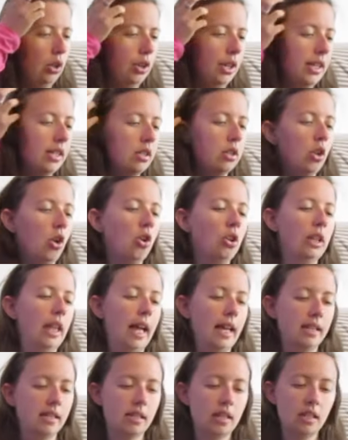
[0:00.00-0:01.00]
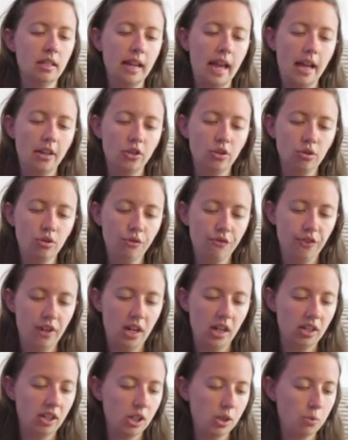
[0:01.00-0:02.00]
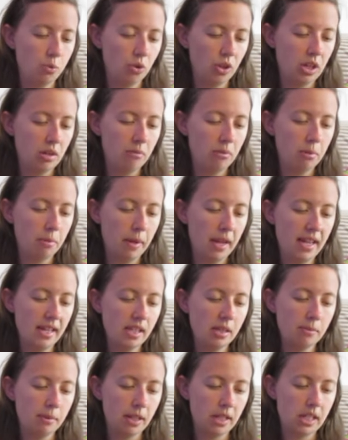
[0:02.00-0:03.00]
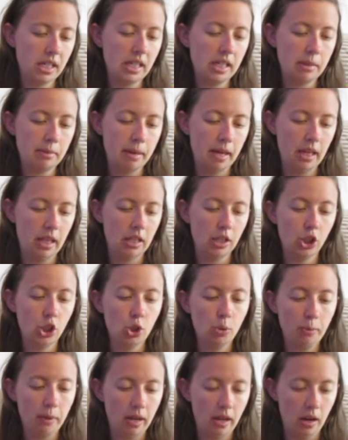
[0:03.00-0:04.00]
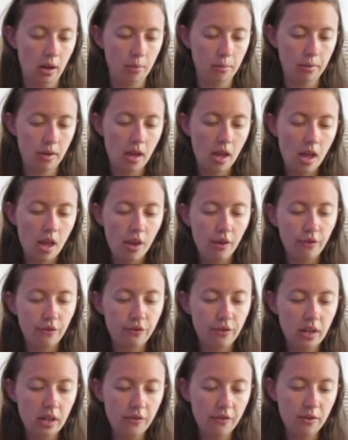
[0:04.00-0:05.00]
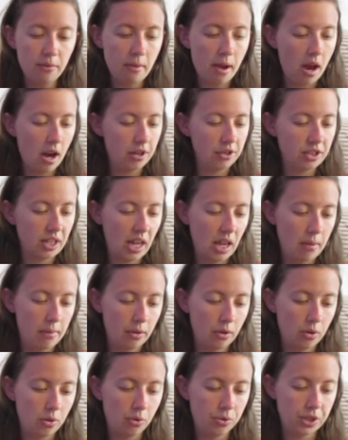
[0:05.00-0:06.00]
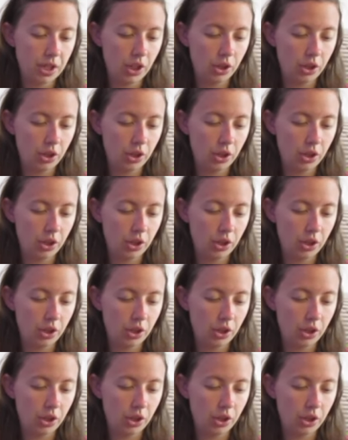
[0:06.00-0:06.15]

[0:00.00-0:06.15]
This long-lasting natural fragrance will keep the best buddy smelling superb. Free from harsh chemicals,